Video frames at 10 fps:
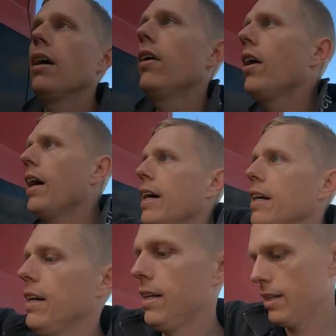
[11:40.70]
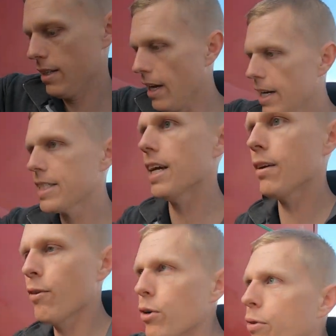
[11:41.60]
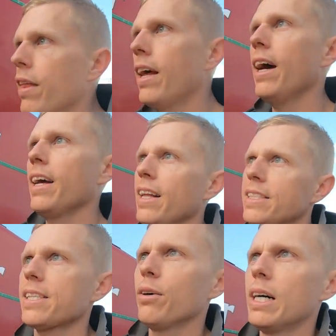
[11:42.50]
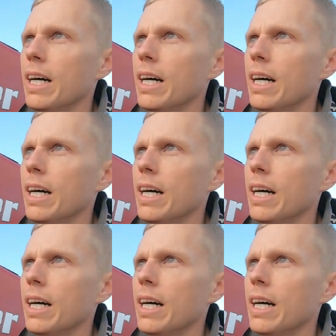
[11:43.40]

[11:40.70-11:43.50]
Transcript: Alright, last tank full for the day, let's do